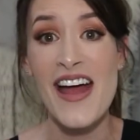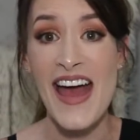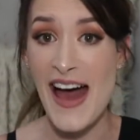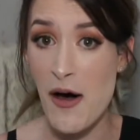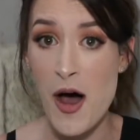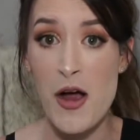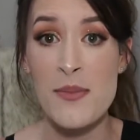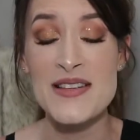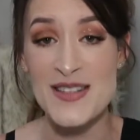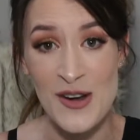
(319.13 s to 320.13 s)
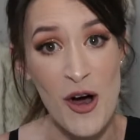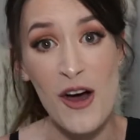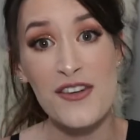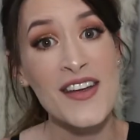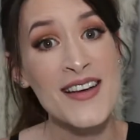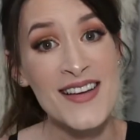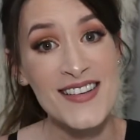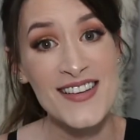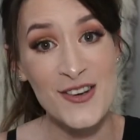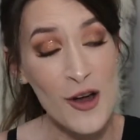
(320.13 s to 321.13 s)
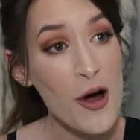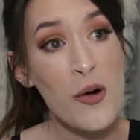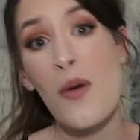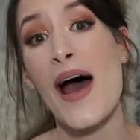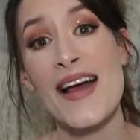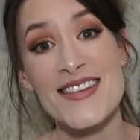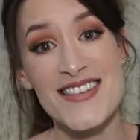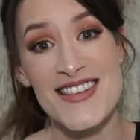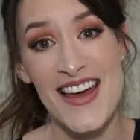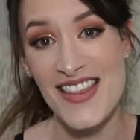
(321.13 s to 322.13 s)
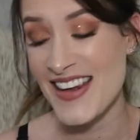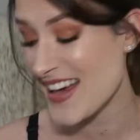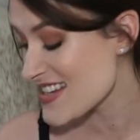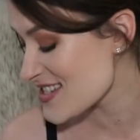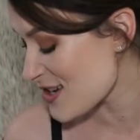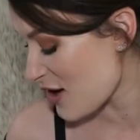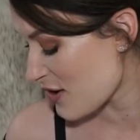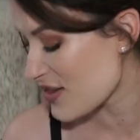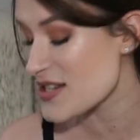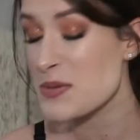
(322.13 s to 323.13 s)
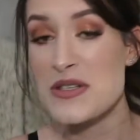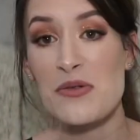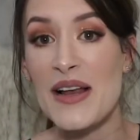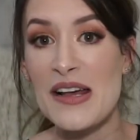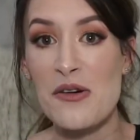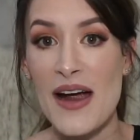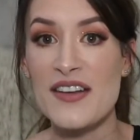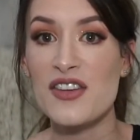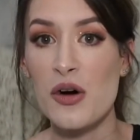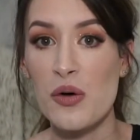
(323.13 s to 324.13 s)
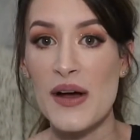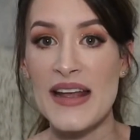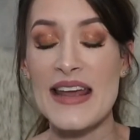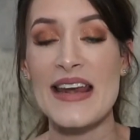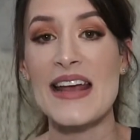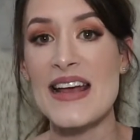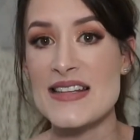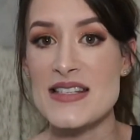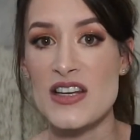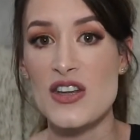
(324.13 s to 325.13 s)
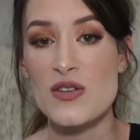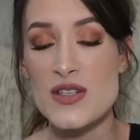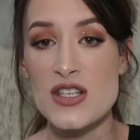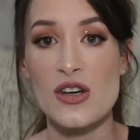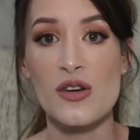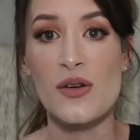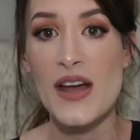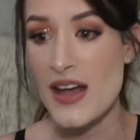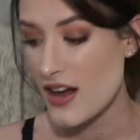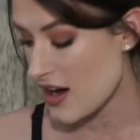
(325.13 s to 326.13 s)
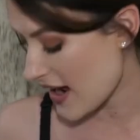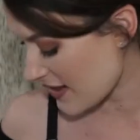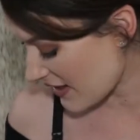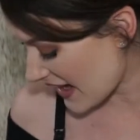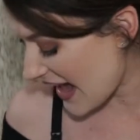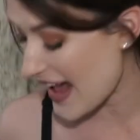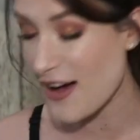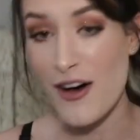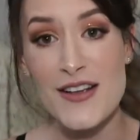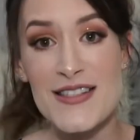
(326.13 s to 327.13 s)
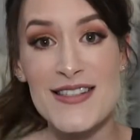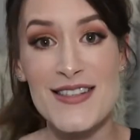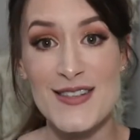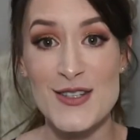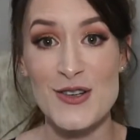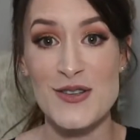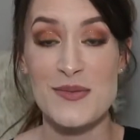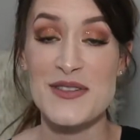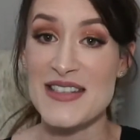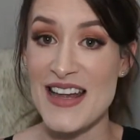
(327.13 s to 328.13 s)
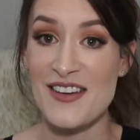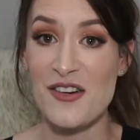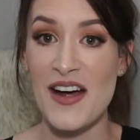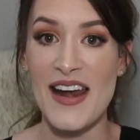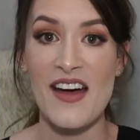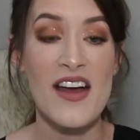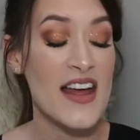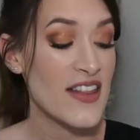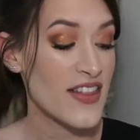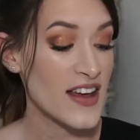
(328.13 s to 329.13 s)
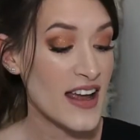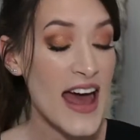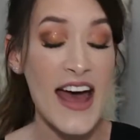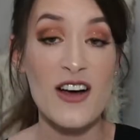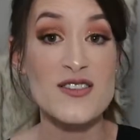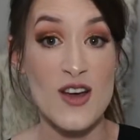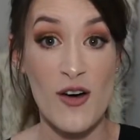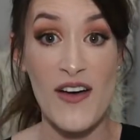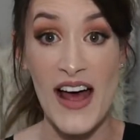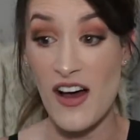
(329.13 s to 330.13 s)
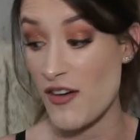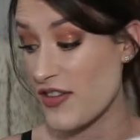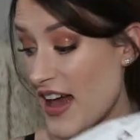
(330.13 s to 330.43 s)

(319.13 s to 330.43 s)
our home is not quiet, to say the least. So this was a really great tool in getting Easton used to kind of the chaos. Excuse me, I'm starting to cry now. The chaos of the